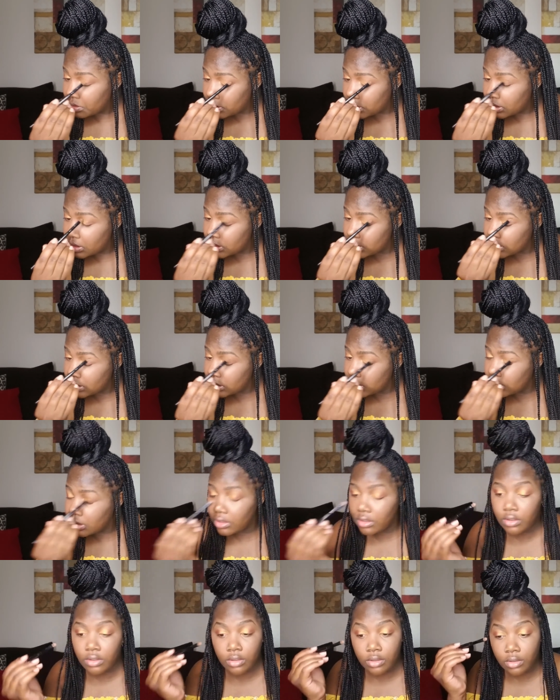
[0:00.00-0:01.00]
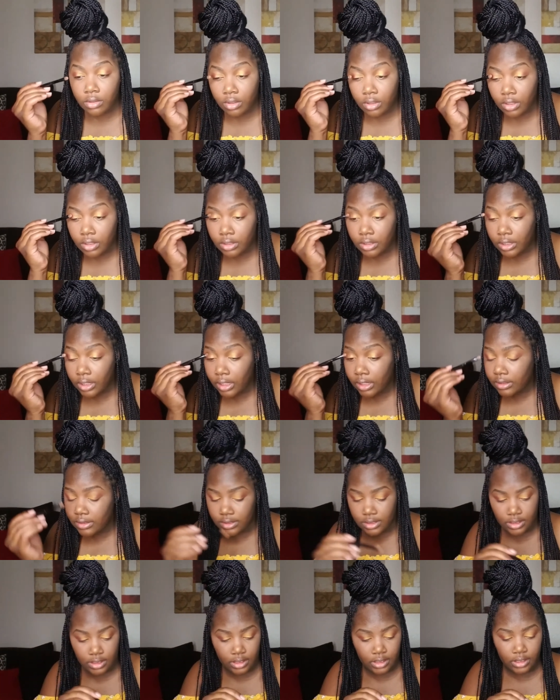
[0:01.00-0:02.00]
Just a little on the
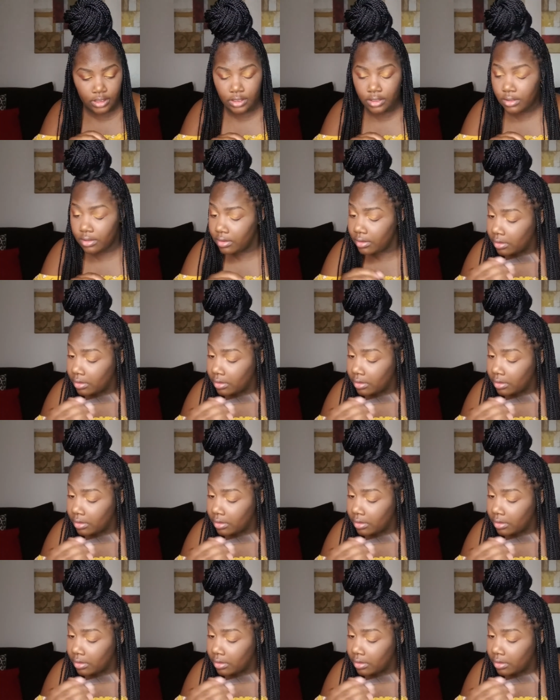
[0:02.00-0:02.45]
outside.